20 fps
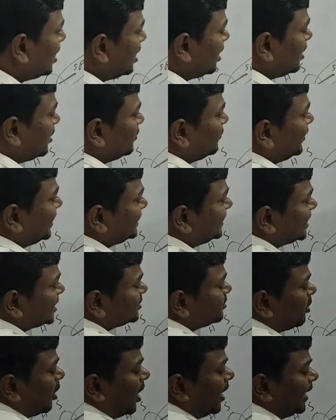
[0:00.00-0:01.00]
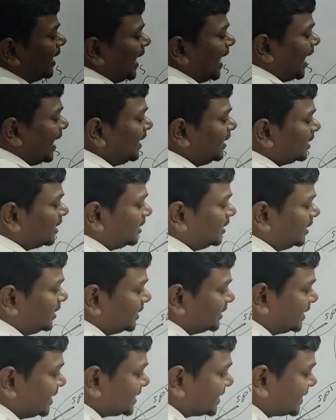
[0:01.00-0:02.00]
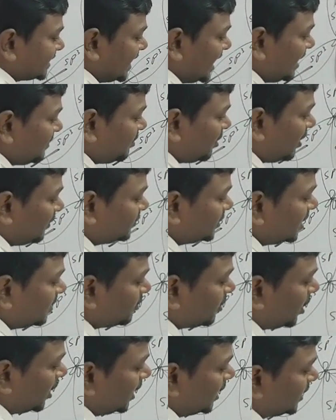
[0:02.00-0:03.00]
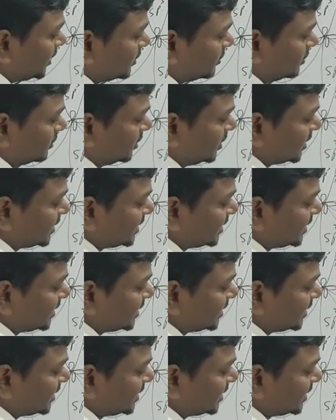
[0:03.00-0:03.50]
with this bond angle, the shape of the molecule,